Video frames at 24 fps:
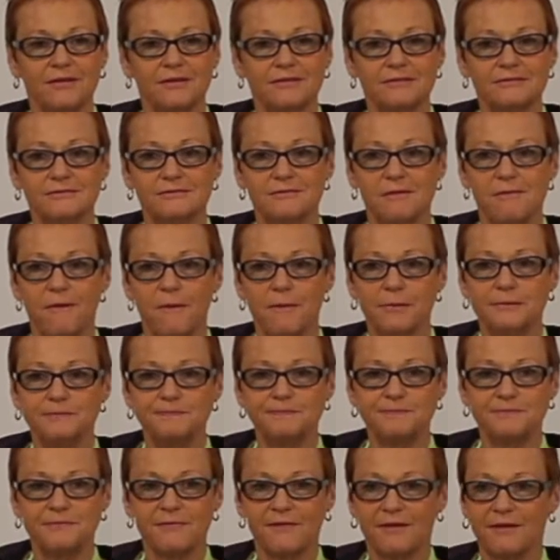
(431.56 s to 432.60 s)

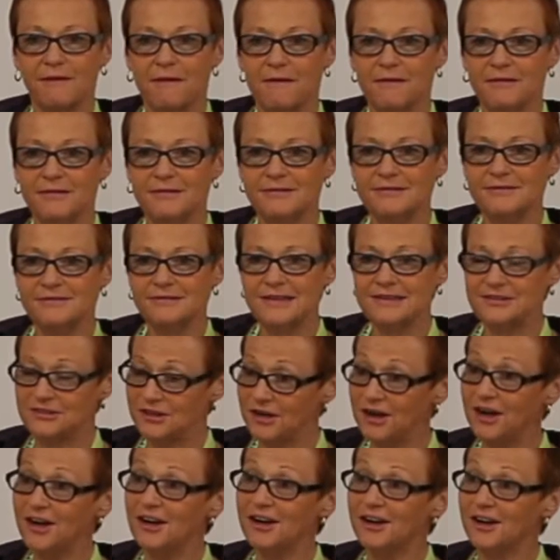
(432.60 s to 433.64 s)
That's
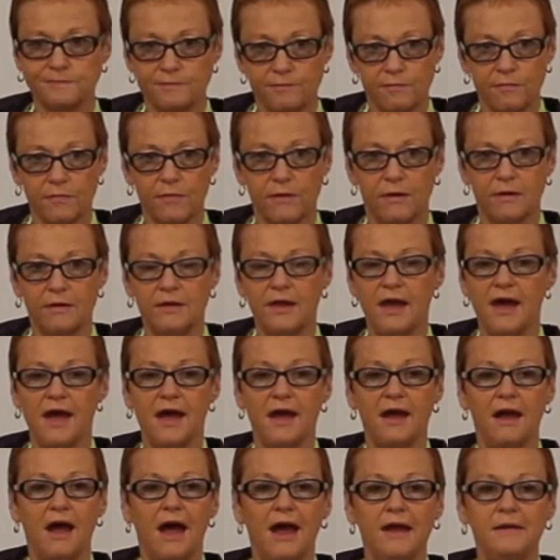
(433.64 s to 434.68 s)
her.
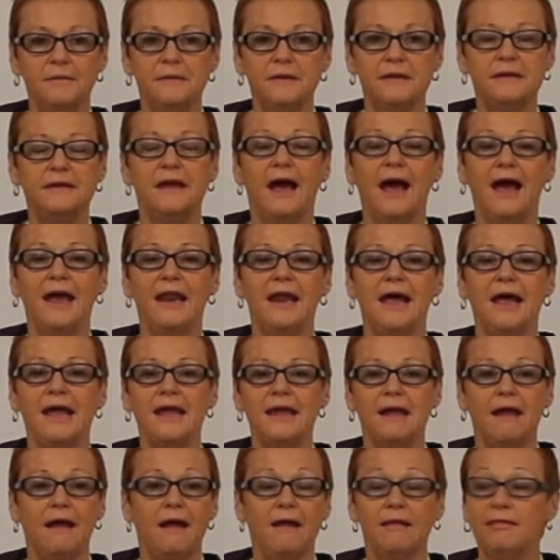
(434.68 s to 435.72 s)
Yeah. I mean, and
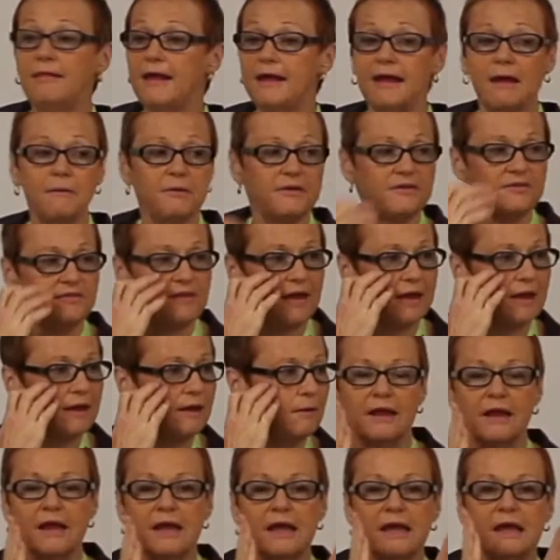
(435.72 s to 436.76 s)
I, like I was
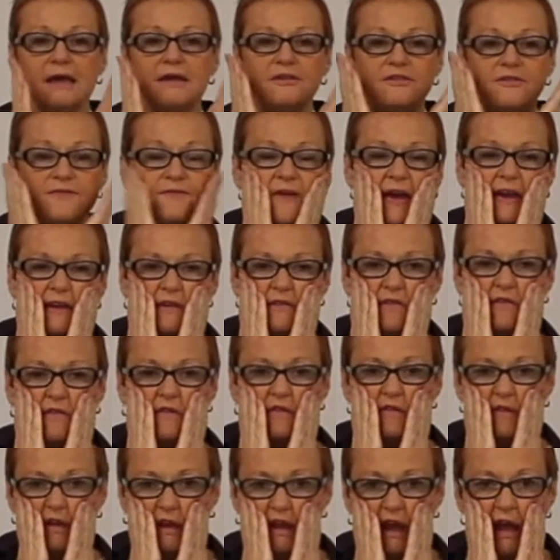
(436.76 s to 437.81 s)
saying, his face
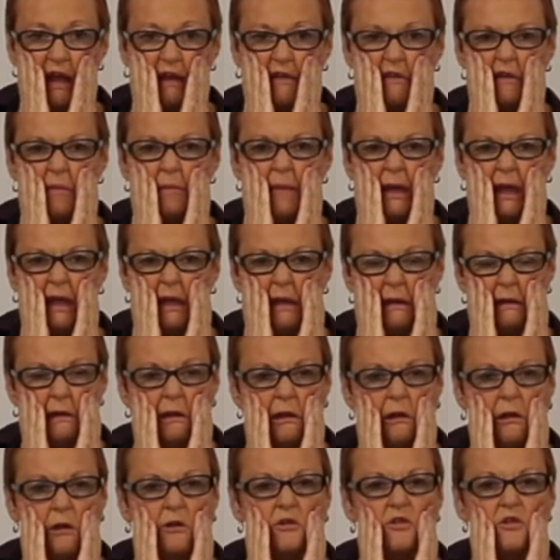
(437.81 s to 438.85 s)
today to me
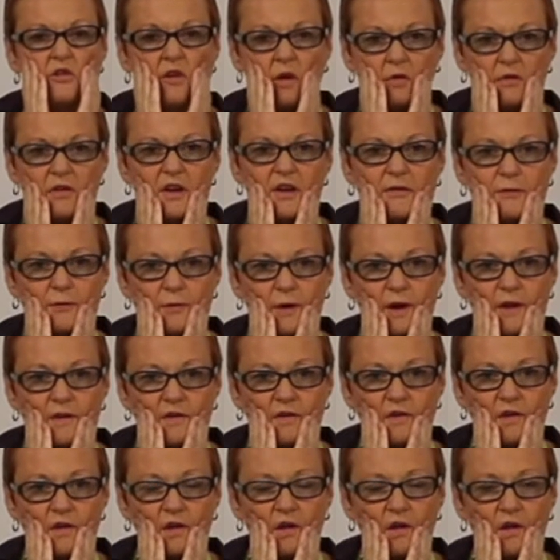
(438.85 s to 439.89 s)
looks so
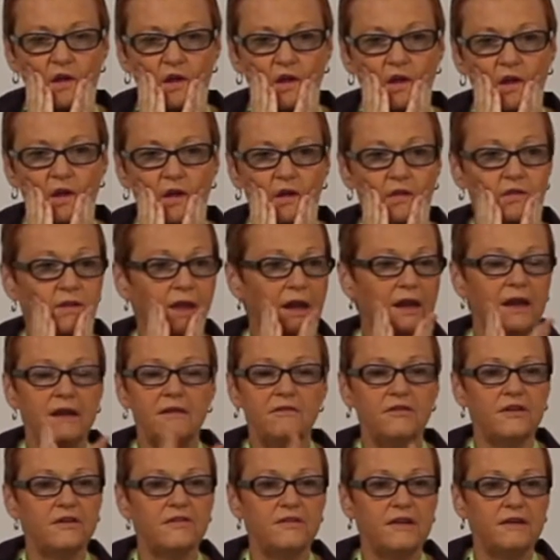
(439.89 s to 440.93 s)
different than
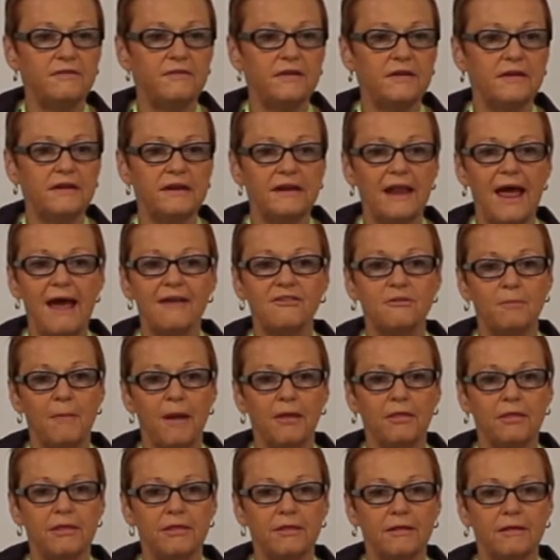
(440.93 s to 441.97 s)
it just even did last
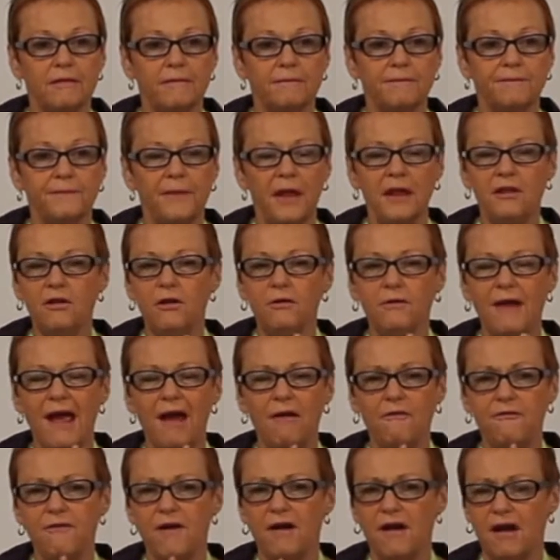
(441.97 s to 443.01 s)
month. And you're
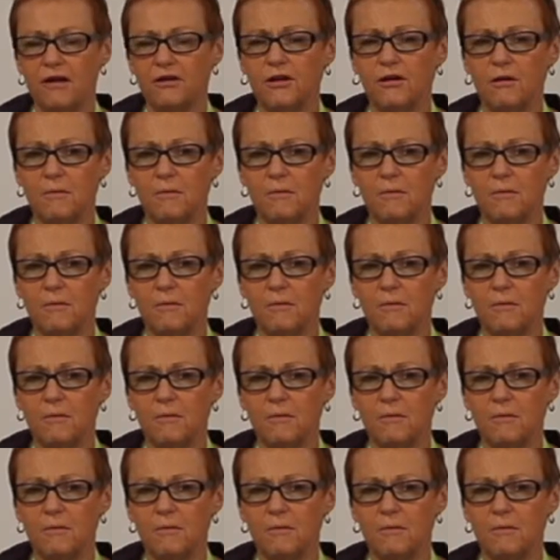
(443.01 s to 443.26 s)
how far out?